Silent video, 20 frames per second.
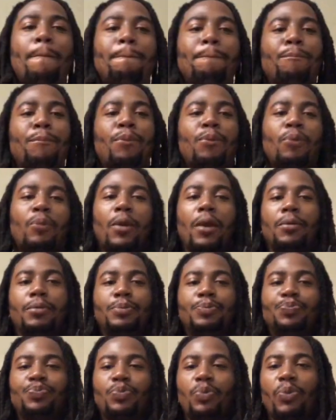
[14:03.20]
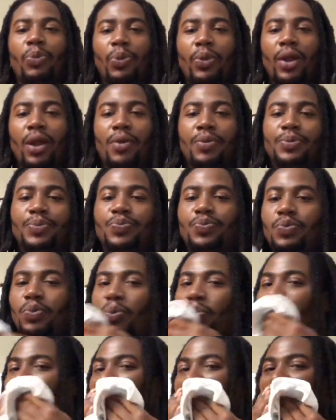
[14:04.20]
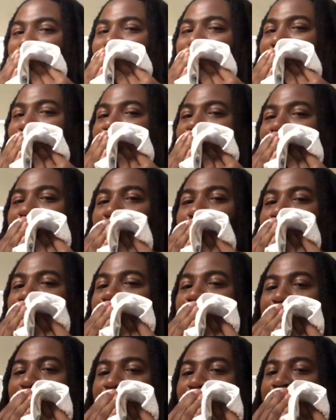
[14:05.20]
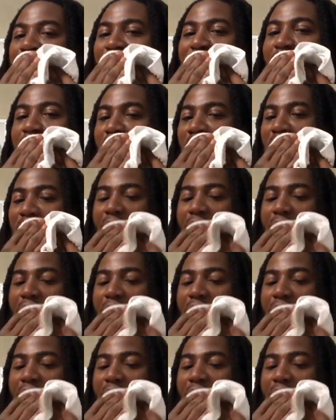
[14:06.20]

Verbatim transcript: Y'all like and subscribe for the hotness of these motherfuckers.